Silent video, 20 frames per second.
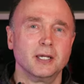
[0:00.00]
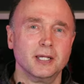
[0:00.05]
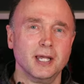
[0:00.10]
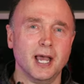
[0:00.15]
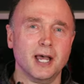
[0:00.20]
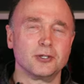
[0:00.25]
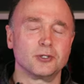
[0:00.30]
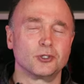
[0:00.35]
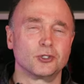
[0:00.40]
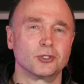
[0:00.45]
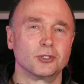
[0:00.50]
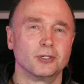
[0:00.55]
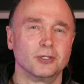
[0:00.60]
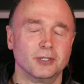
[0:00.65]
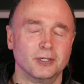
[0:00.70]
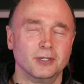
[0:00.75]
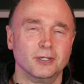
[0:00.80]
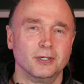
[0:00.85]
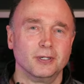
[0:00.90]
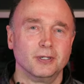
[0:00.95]
yes,
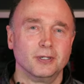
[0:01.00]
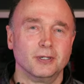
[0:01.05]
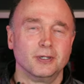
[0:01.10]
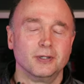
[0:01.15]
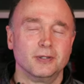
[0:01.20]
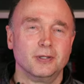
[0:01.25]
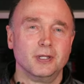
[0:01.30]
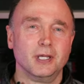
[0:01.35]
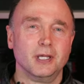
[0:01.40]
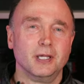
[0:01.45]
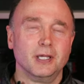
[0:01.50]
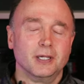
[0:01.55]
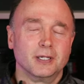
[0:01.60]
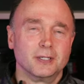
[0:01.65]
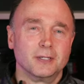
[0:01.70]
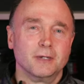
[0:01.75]
the